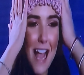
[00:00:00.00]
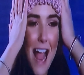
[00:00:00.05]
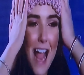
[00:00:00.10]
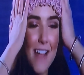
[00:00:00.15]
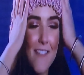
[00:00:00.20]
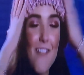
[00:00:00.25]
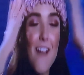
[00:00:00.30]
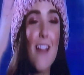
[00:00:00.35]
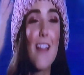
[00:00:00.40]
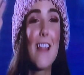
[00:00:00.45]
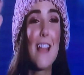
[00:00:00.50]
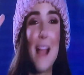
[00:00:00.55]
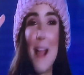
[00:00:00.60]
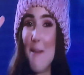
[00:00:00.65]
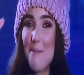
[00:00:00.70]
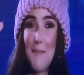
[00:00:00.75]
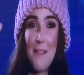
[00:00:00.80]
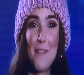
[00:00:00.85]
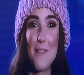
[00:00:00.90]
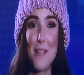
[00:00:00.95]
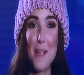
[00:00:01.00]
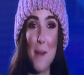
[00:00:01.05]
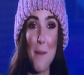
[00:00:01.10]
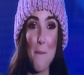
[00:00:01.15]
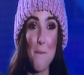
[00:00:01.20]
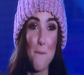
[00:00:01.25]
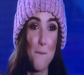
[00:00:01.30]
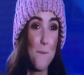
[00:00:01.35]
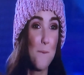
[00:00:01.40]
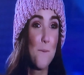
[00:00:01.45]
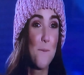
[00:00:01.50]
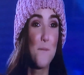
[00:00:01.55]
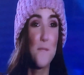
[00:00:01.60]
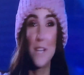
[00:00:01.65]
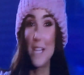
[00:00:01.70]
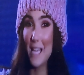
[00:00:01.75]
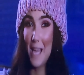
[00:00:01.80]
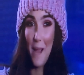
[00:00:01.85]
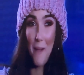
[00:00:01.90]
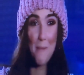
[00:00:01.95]
I felt like I'm living a
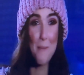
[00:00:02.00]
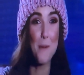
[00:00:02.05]
freaking